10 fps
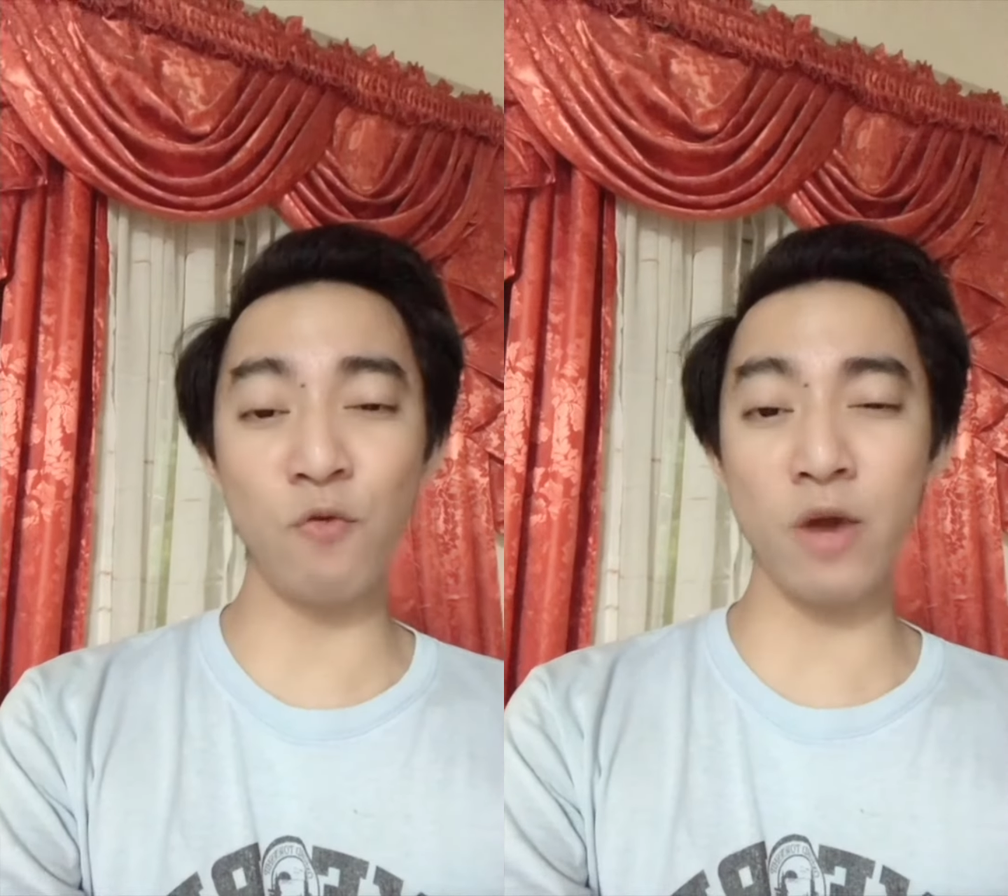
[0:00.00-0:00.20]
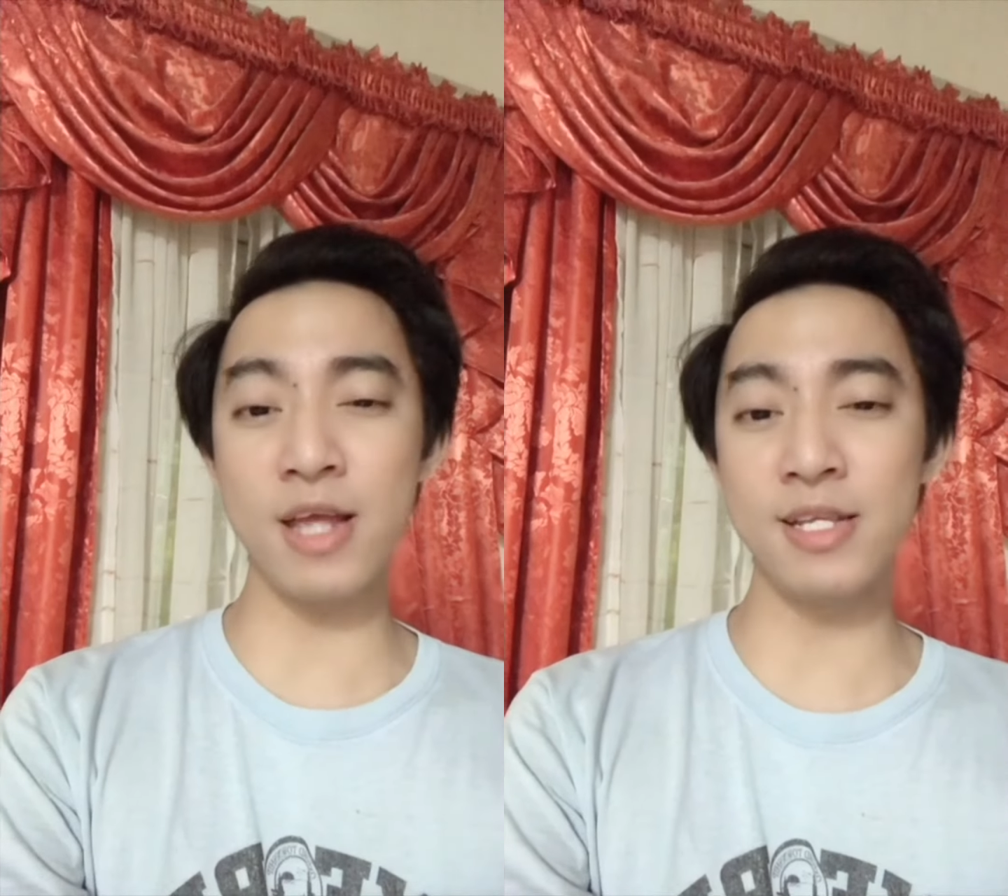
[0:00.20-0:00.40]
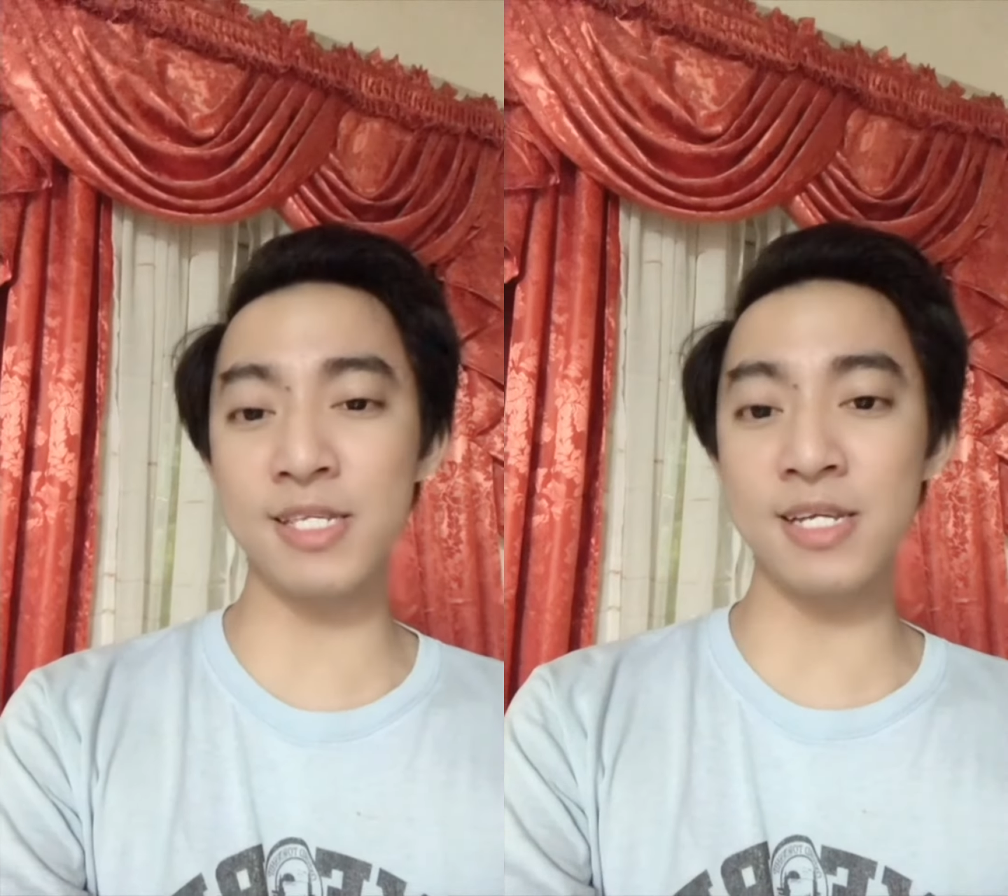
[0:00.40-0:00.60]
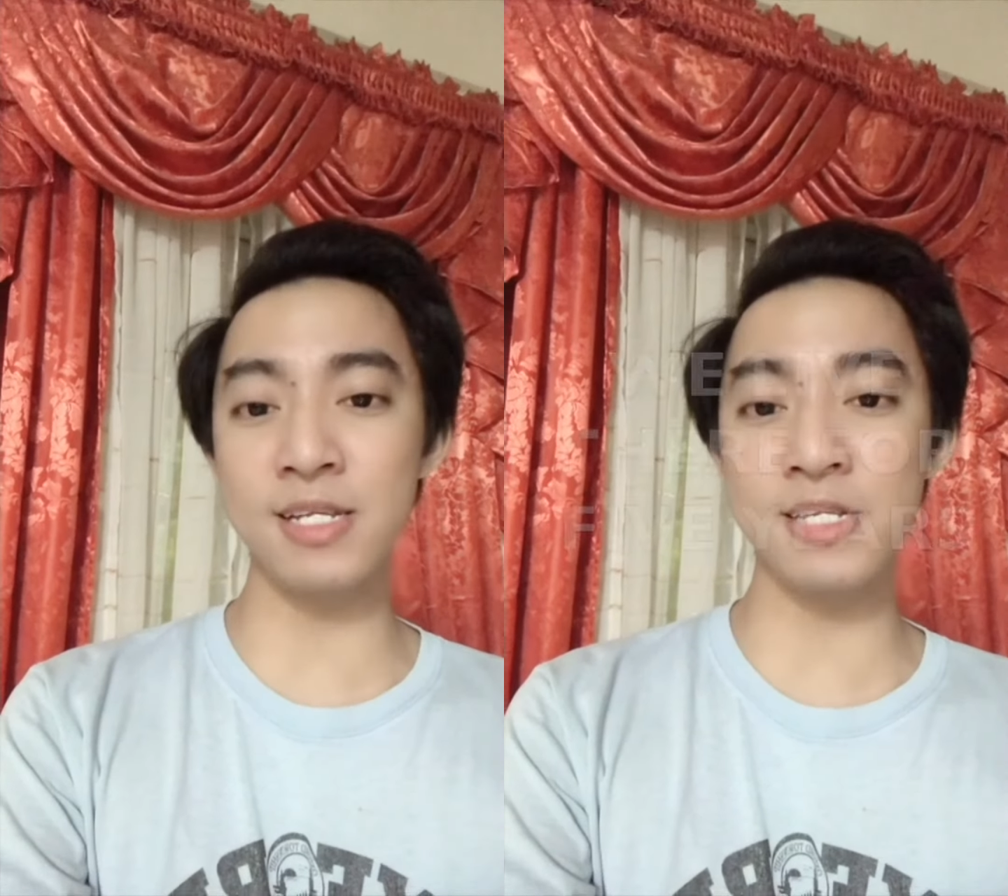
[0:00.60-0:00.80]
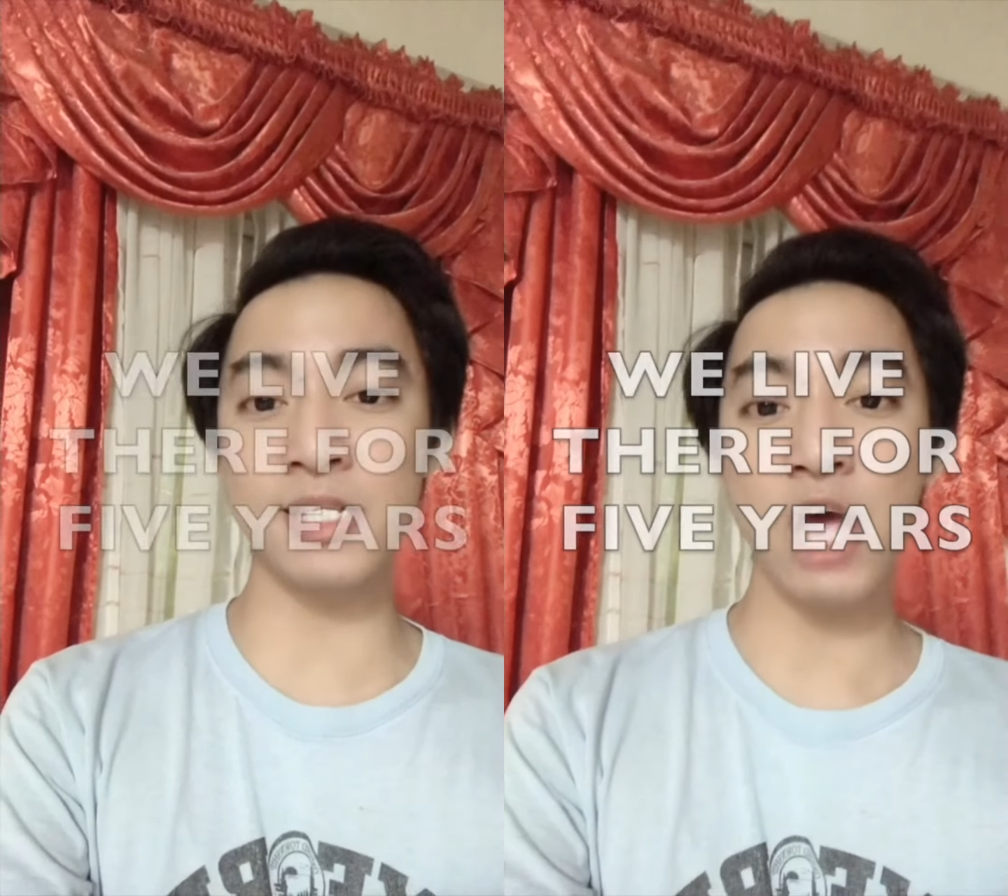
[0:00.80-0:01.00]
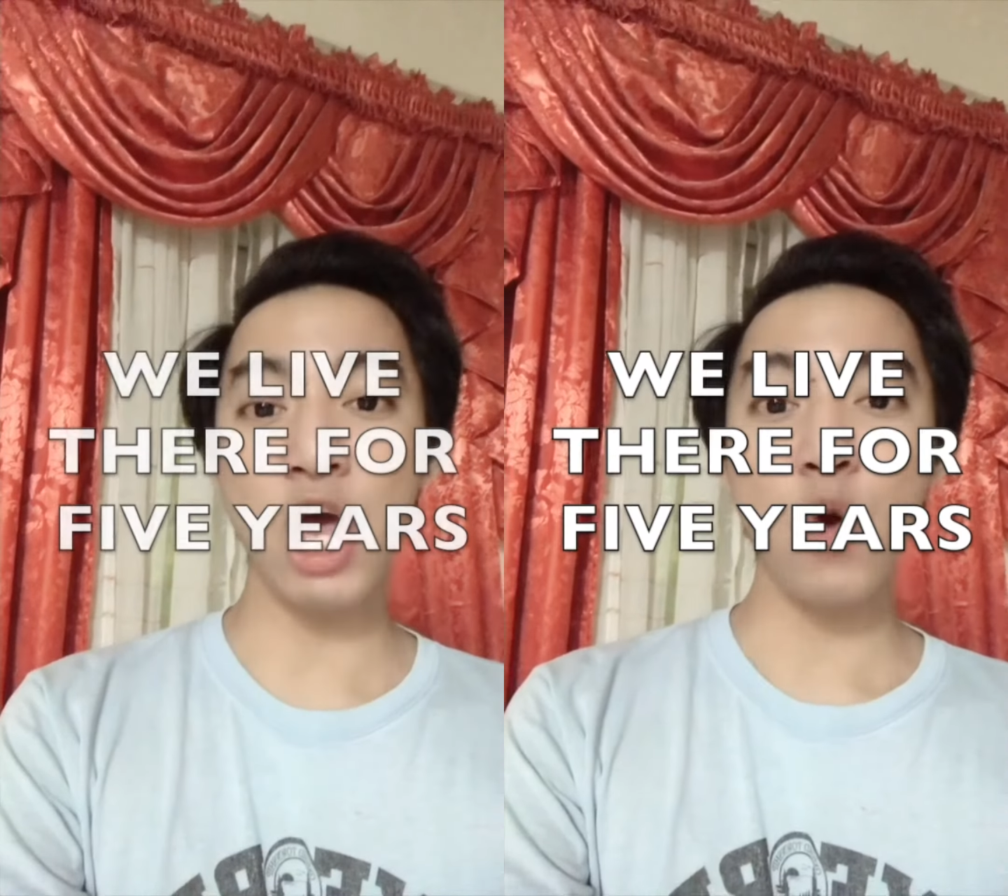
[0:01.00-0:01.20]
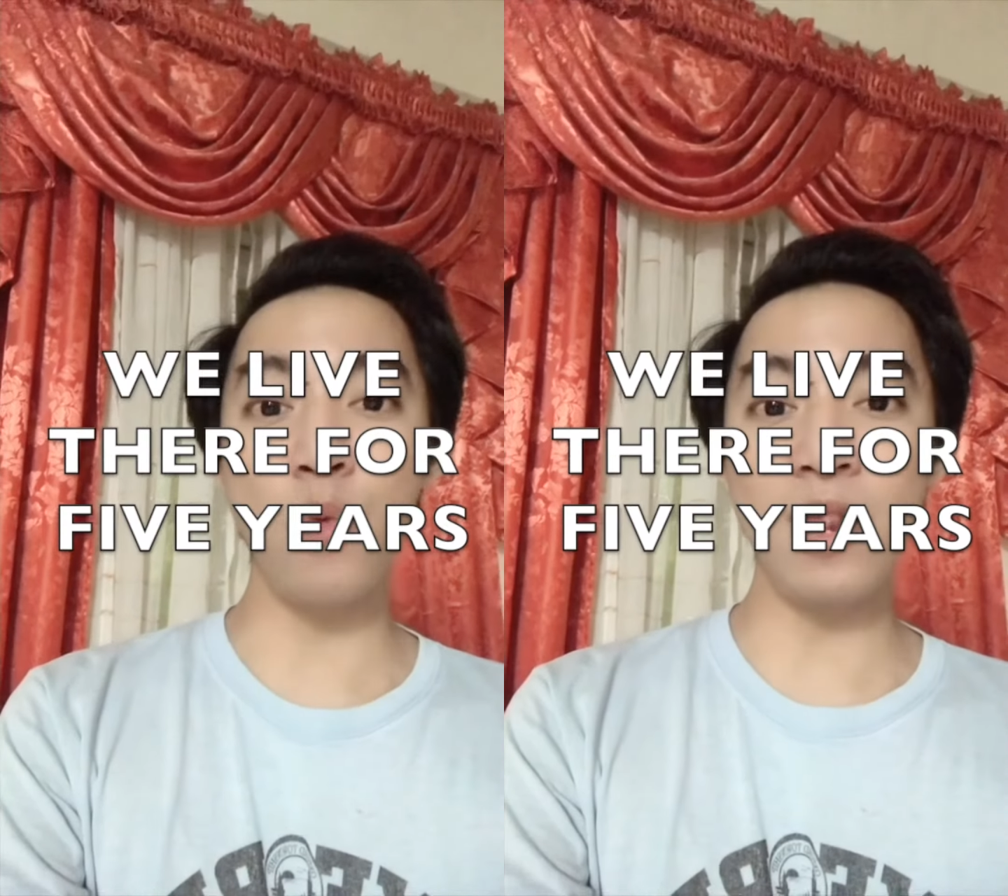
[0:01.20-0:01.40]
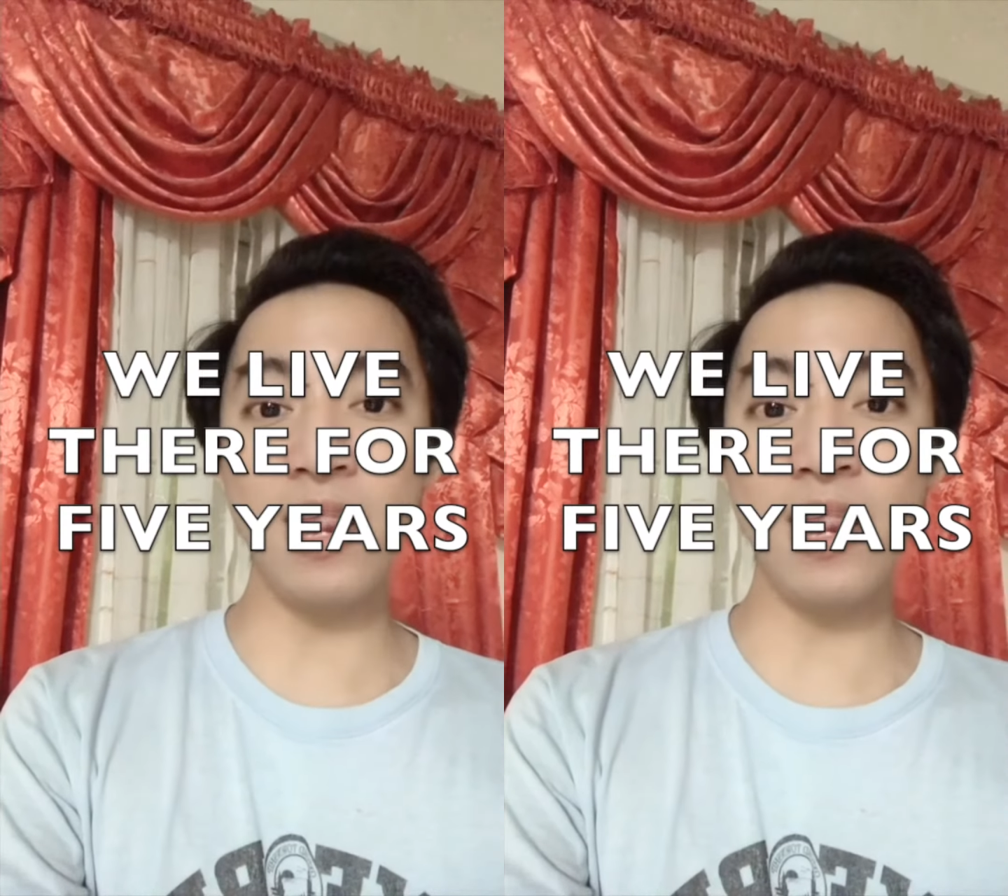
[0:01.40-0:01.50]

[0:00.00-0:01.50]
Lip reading: instance, we live